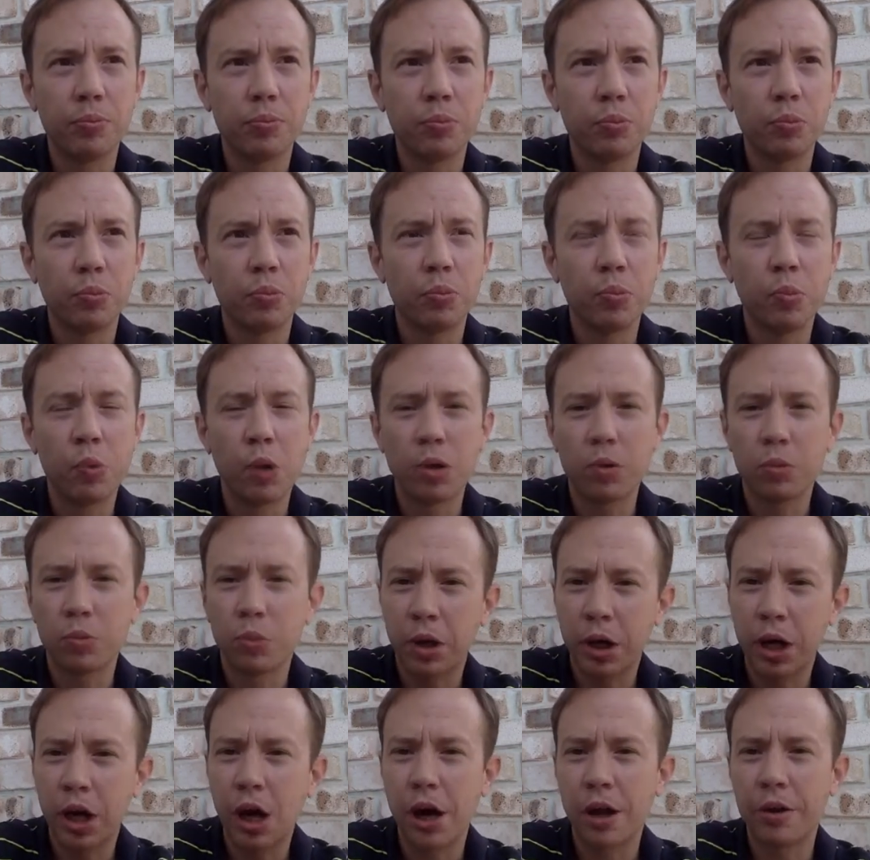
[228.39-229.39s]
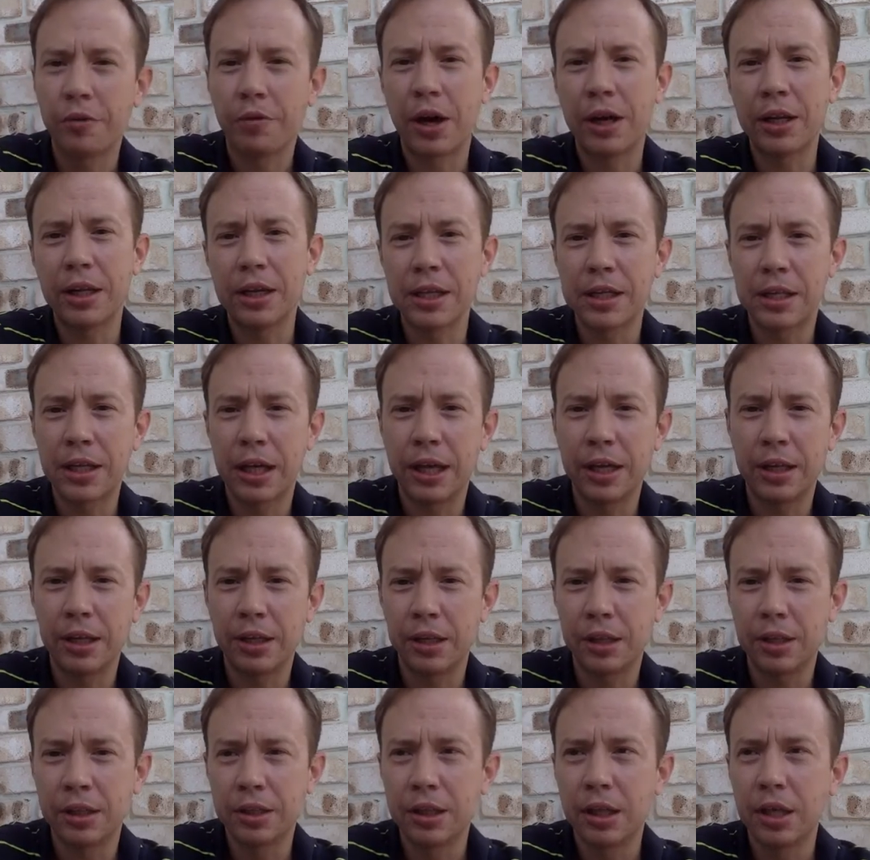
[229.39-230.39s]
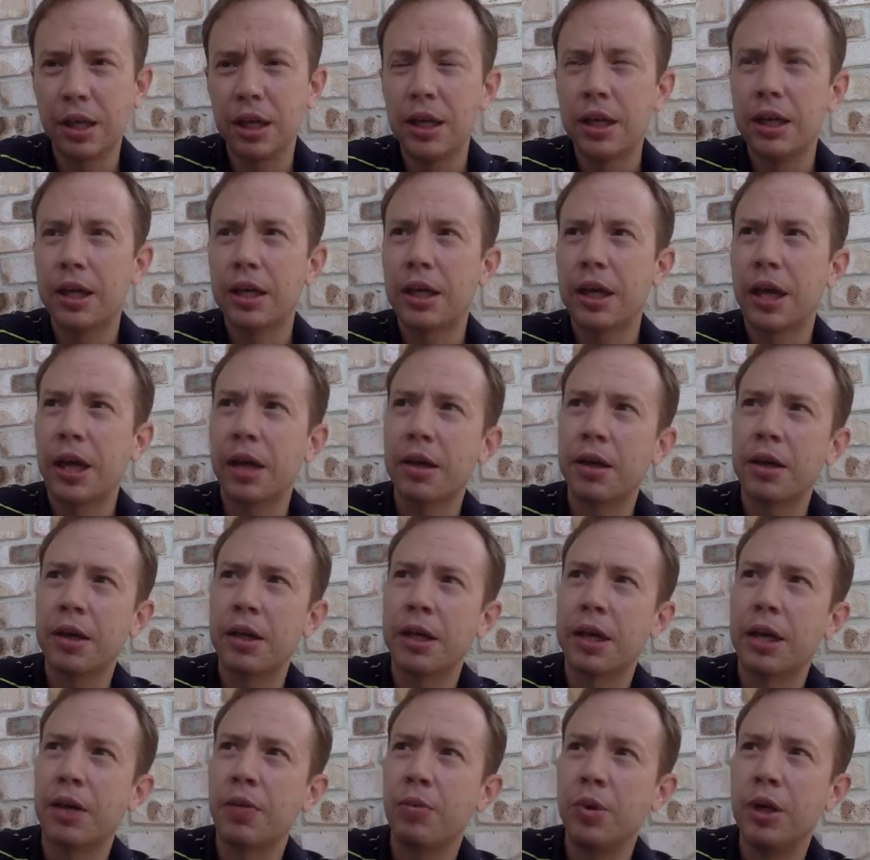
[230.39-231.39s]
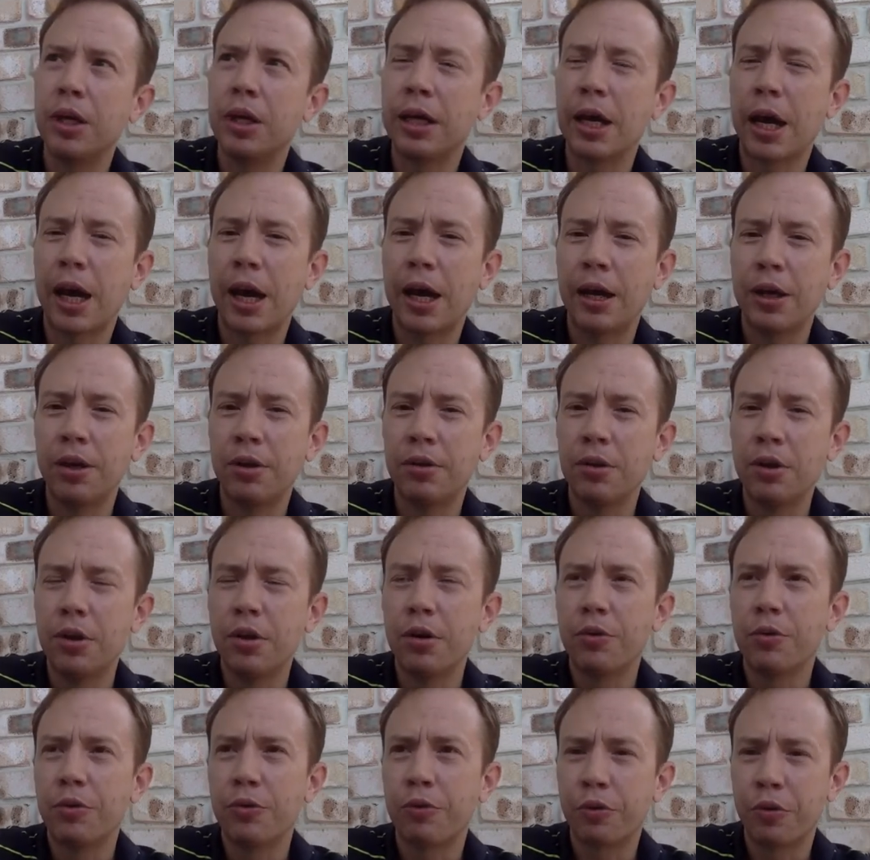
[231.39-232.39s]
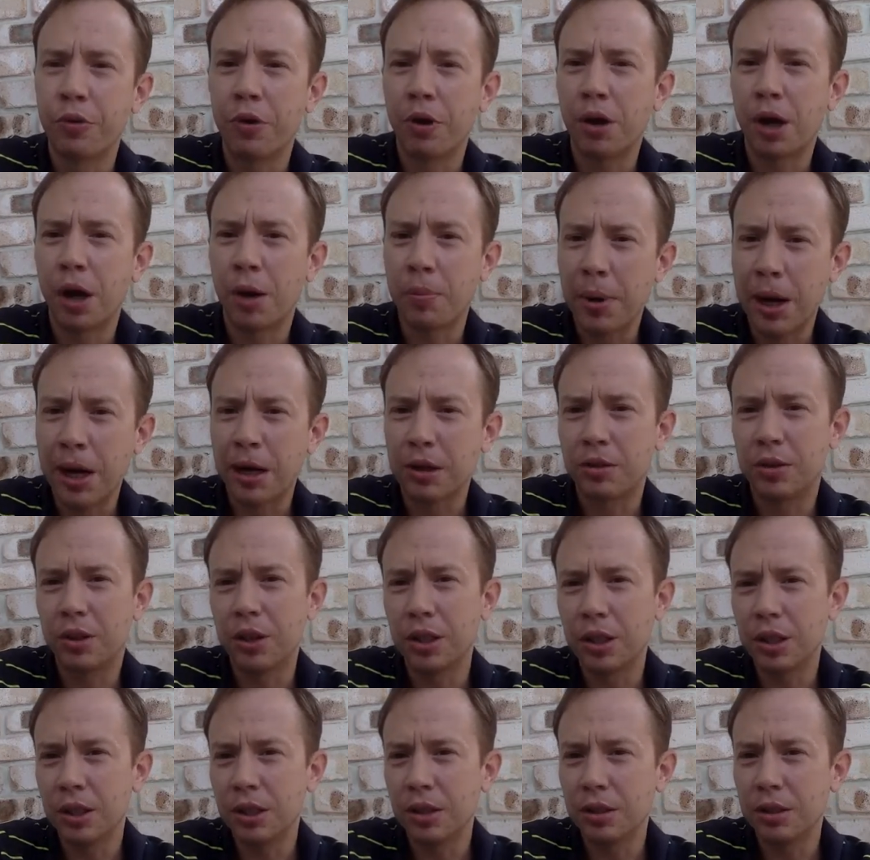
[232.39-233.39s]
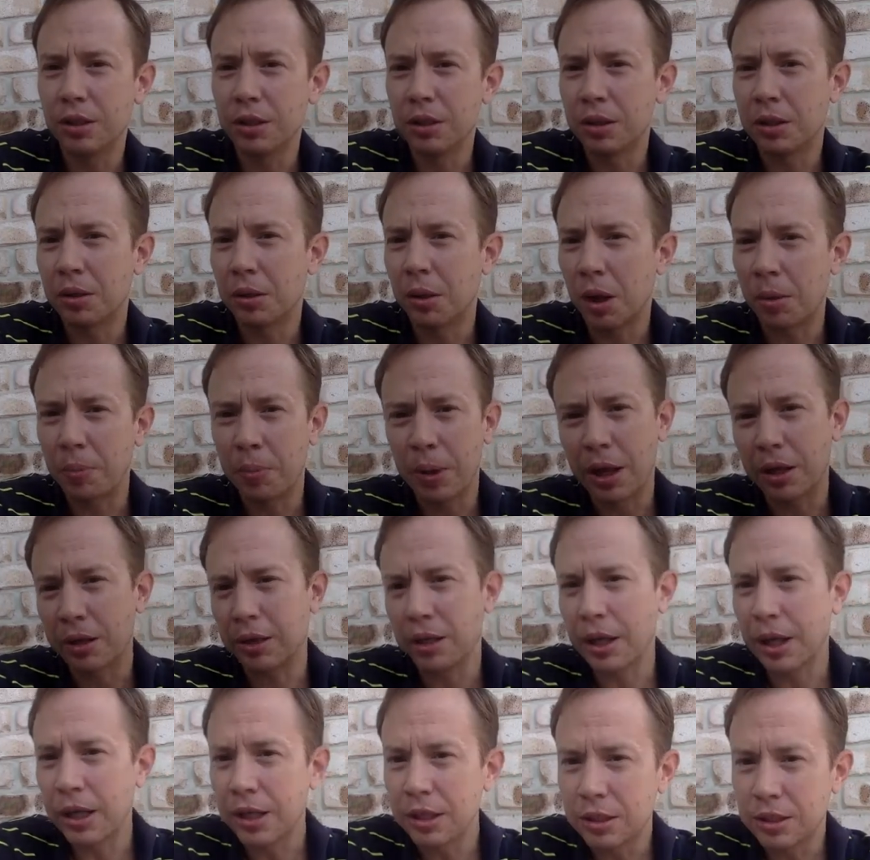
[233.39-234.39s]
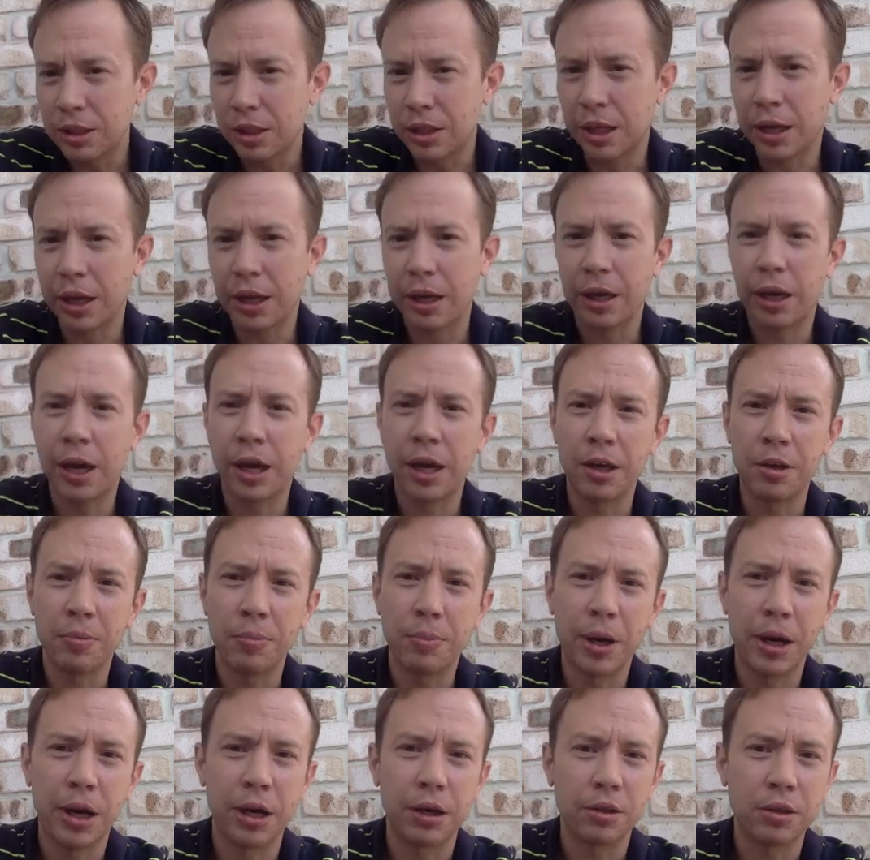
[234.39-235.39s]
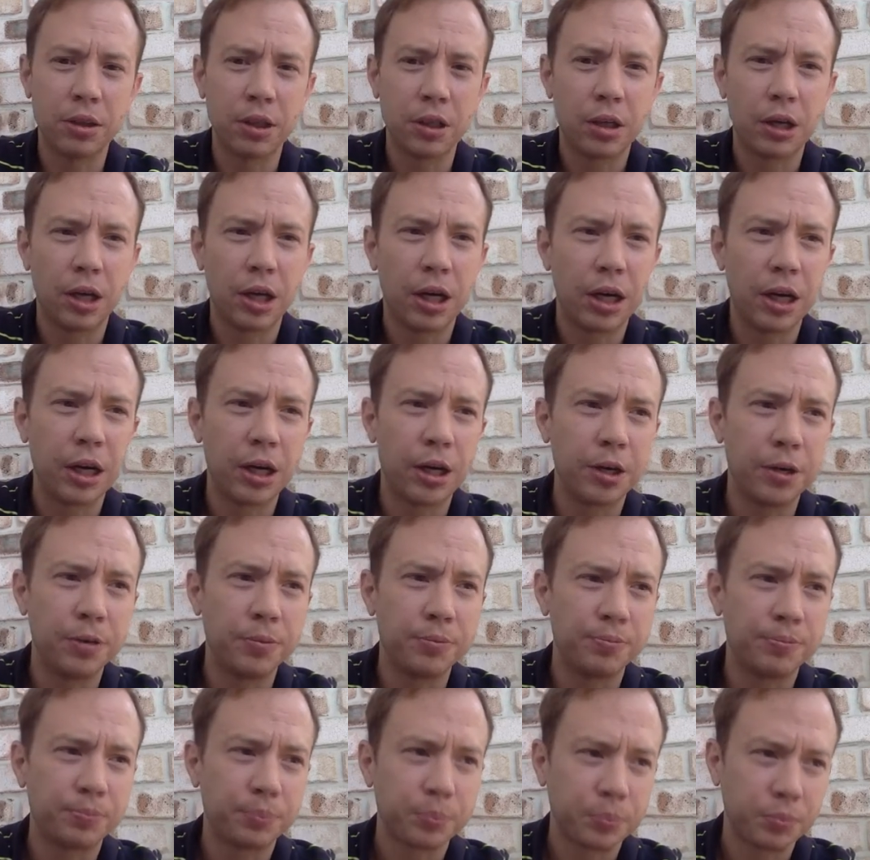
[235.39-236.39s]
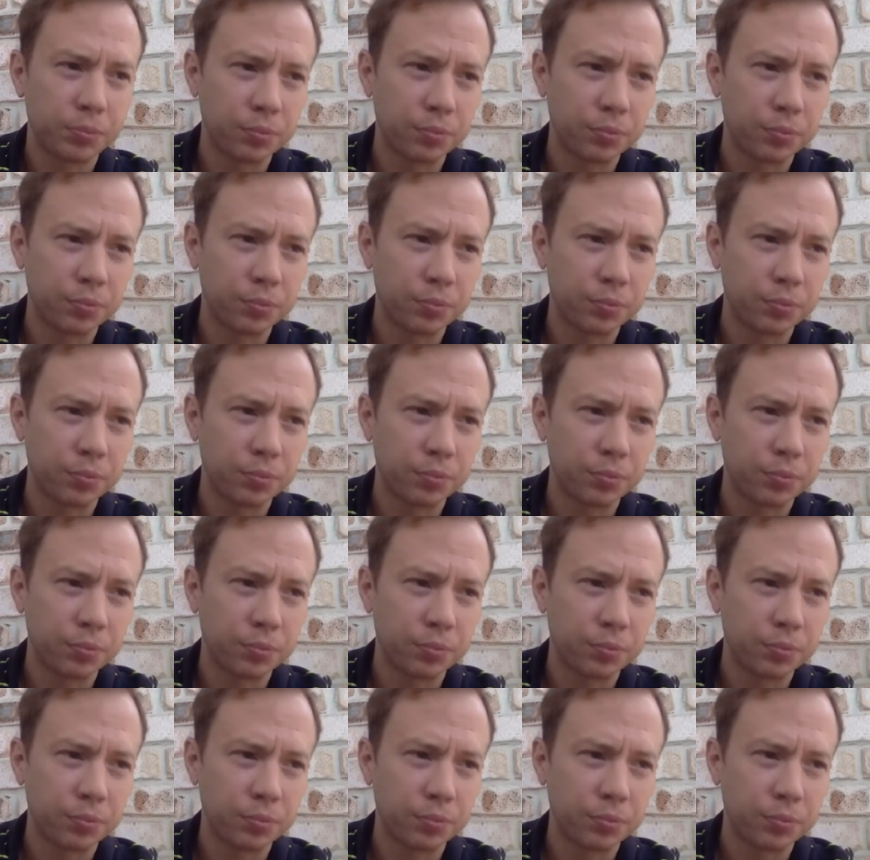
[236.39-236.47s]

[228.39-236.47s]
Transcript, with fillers: what what kind of understandings can we gain for about the about the internet and about um,